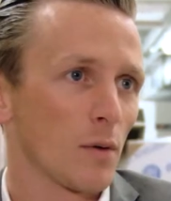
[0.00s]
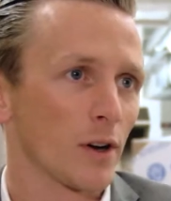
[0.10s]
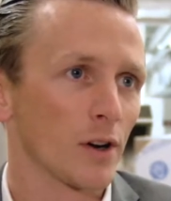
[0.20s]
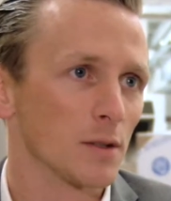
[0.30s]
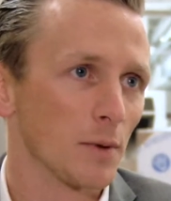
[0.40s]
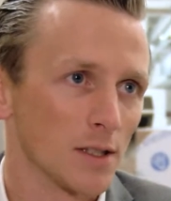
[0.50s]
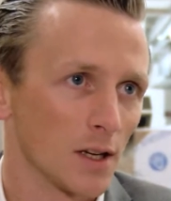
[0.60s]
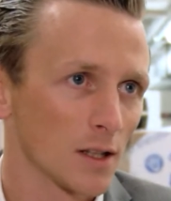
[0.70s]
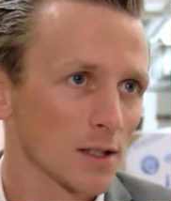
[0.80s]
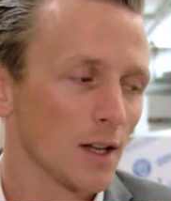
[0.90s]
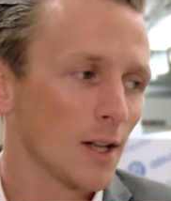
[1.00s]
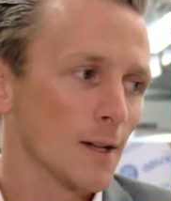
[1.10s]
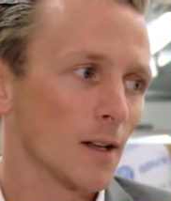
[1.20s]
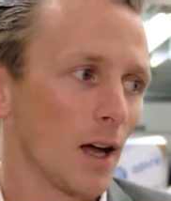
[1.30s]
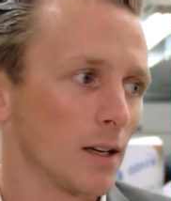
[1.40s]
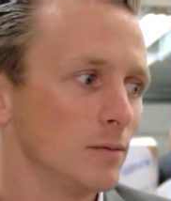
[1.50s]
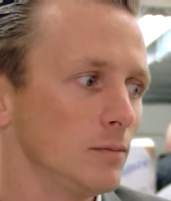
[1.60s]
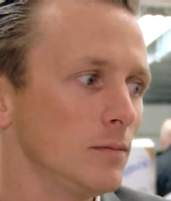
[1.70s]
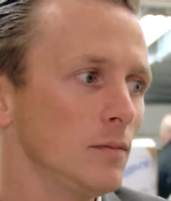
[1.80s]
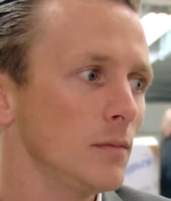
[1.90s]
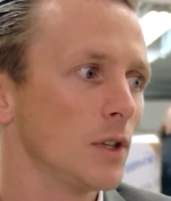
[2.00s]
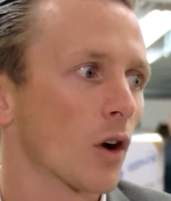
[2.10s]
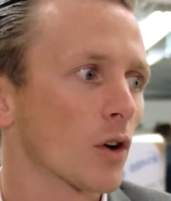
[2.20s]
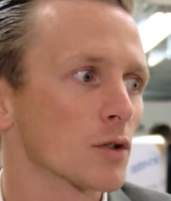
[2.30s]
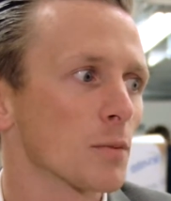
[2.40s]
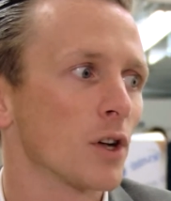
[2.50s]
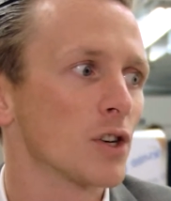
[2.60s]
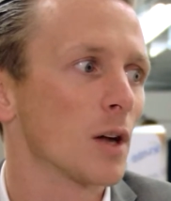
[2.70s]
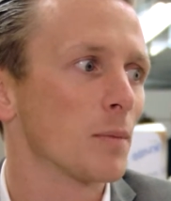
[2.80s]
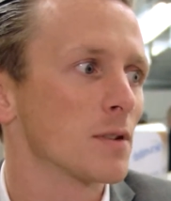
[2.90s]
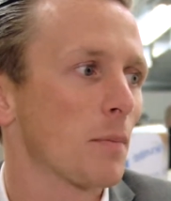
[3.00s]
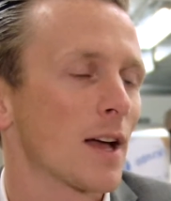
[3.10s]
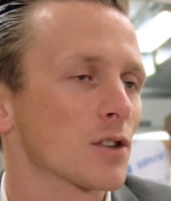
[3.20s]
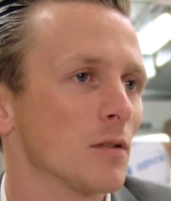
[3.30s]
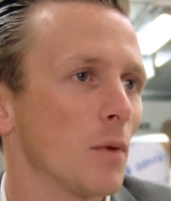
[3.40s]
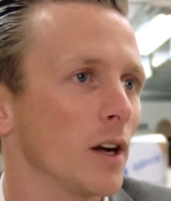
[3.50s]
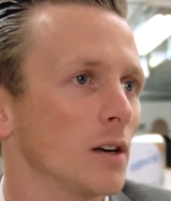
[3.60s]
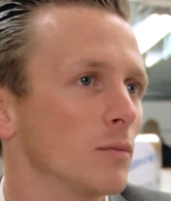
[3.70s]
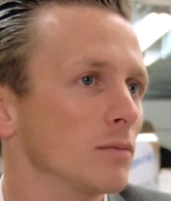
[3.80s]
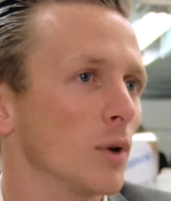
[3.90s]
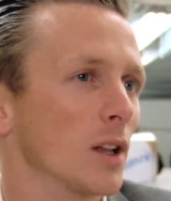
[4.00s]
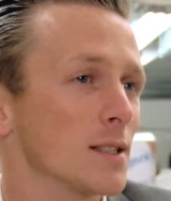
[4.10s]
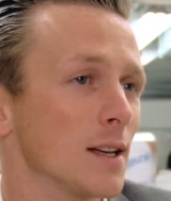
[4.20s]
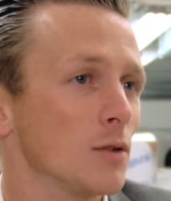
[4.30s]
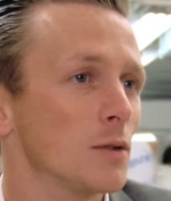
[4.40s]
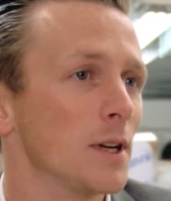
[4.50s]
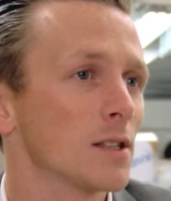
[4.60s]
when I got into business, and young entrepreneurship is a passion of mine and will continue to be